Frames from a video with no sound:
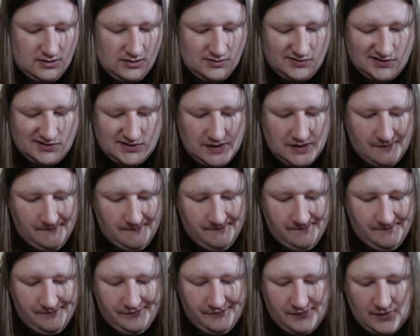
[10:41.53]
So,
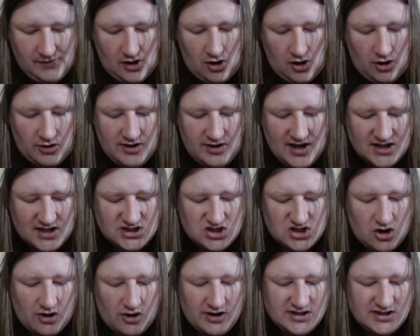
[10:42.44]
our next
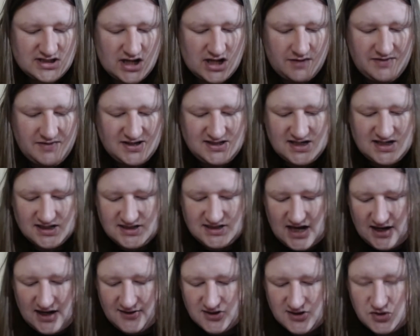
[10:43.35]
card is going to be
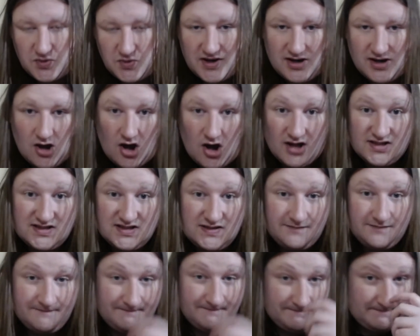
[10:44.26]
Dictate of the Twin Gods.
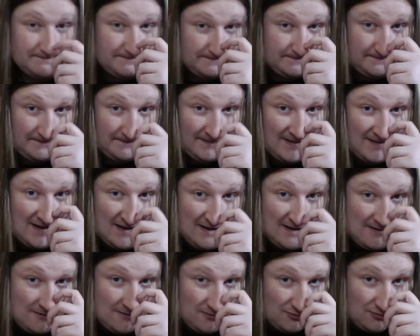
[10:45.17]

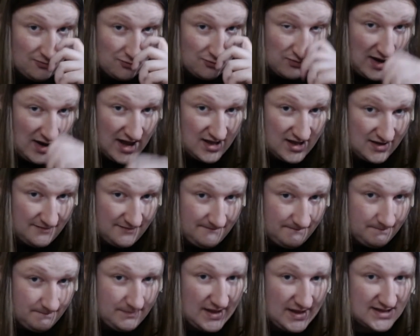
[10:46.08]
Red
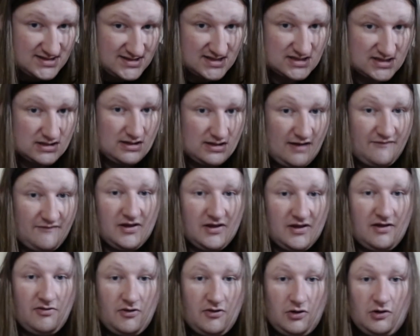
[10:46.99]
has this lovely
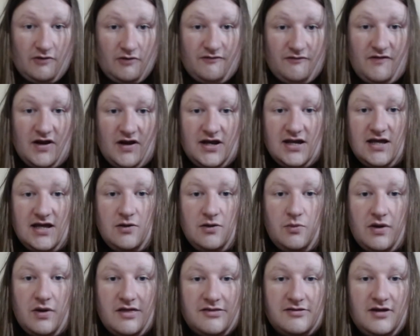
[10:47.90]
little affinity
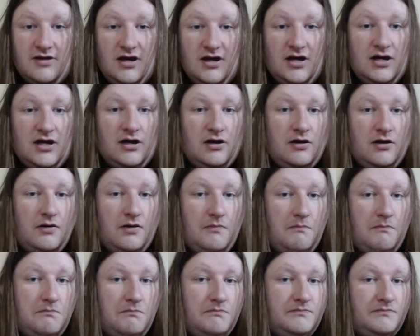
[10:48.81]
with
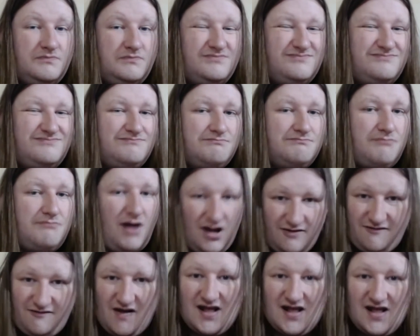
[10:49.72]

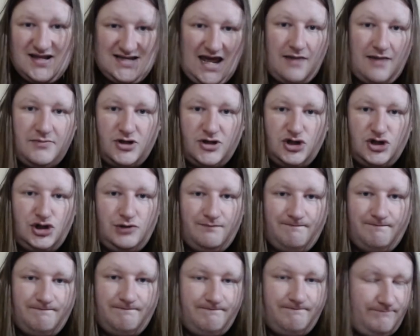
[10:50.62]
modifying damage,
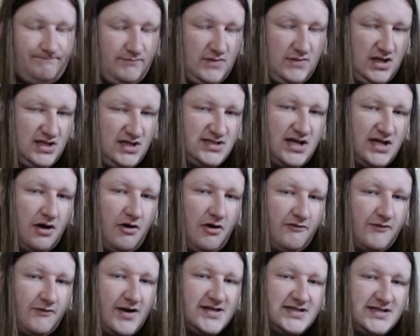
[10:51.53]
is how I'll
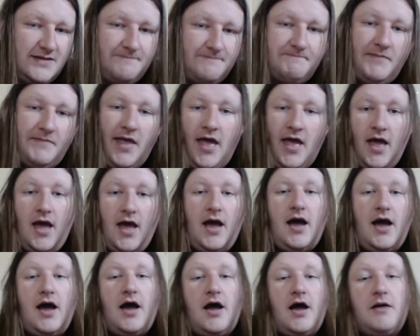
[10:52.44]
phrase
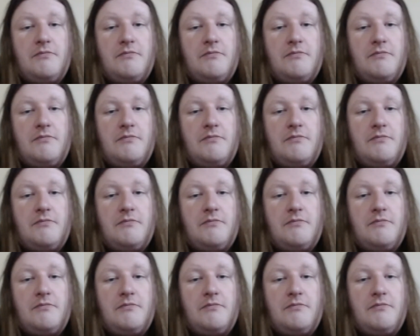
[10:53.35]
it.